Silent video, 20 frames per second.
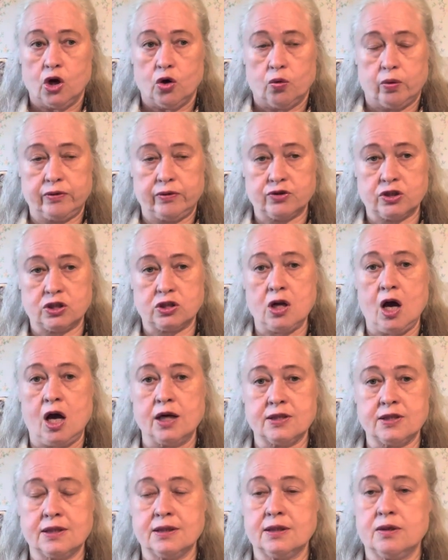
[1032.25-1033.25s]
We've
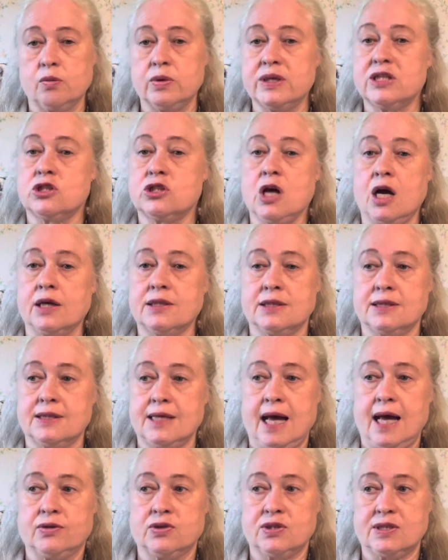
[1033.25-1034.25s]
started, we started
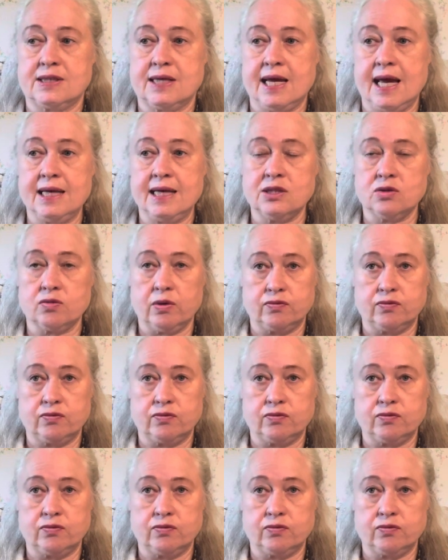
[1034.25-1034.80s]
downstairs,